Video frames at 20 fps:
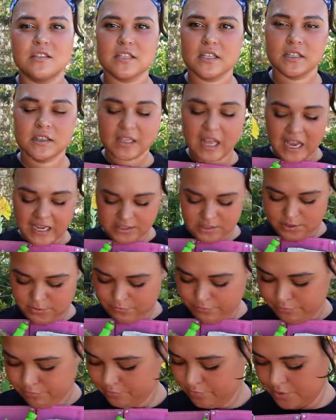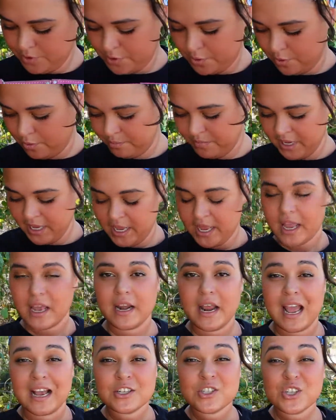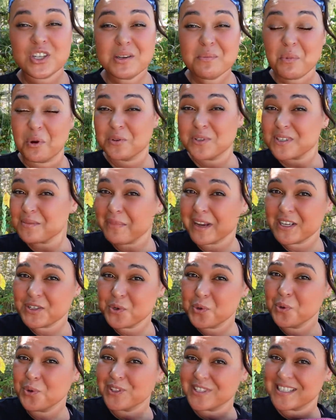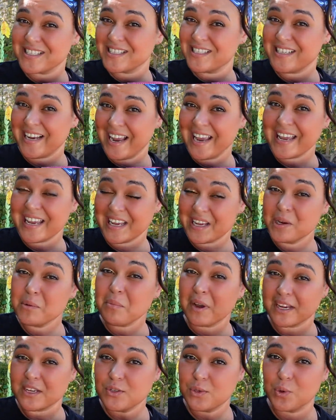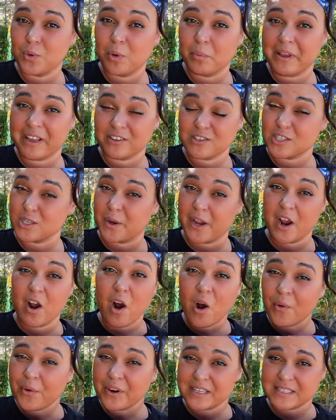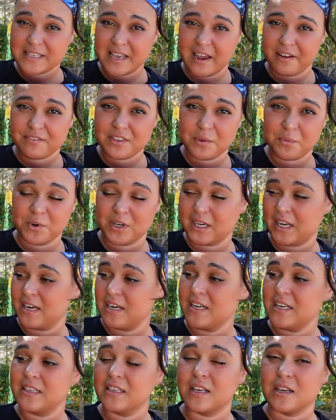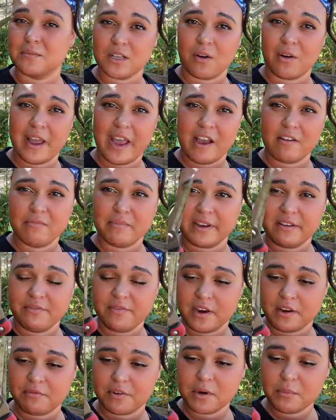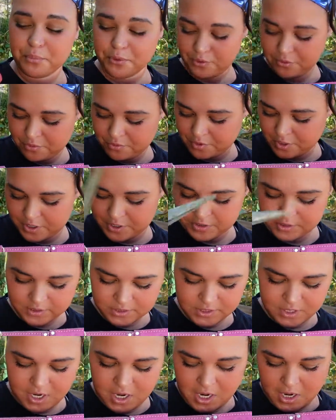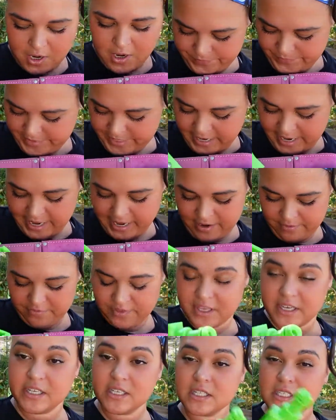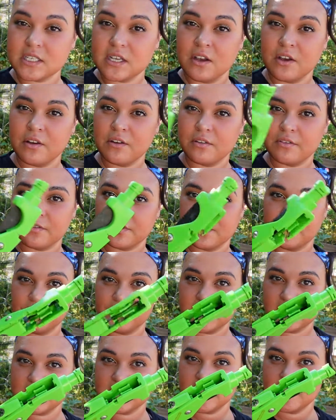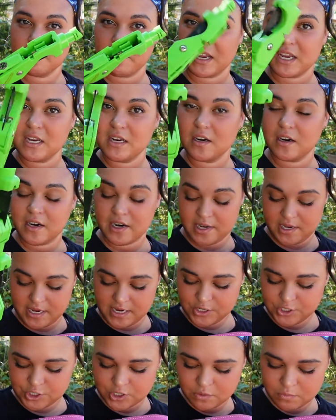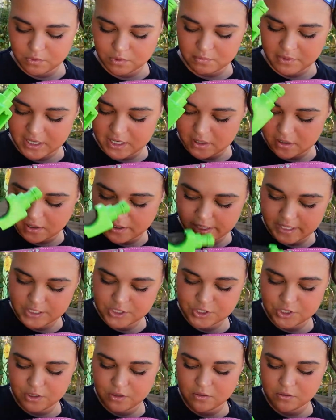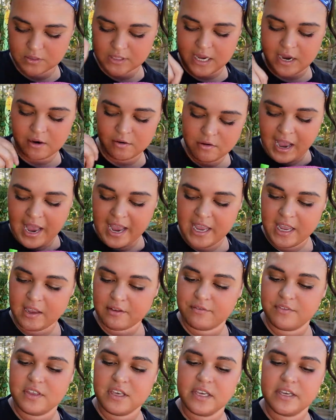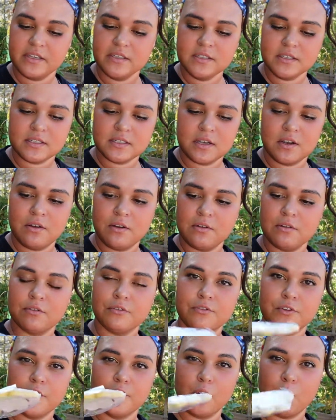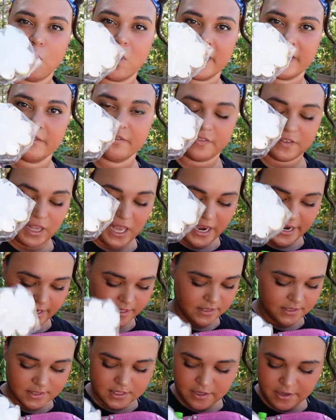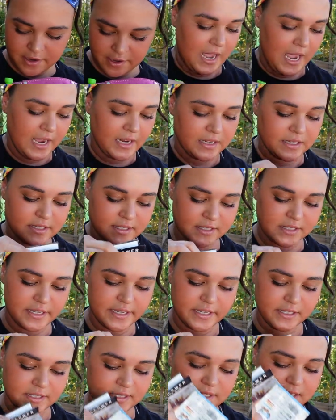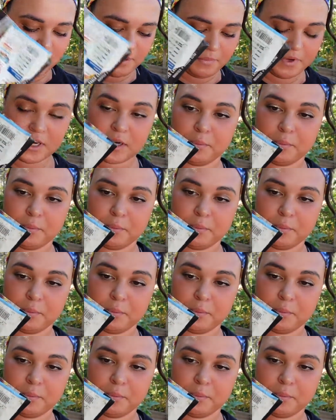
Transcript: lots of room, and actually most of my tools stay in my tool belt, so I always have them when I need them. So I have my favorite pruners. I have this for fixing my irrigation when my irrigation goes out. I have these for the white flies. Any seeds that I'm gonna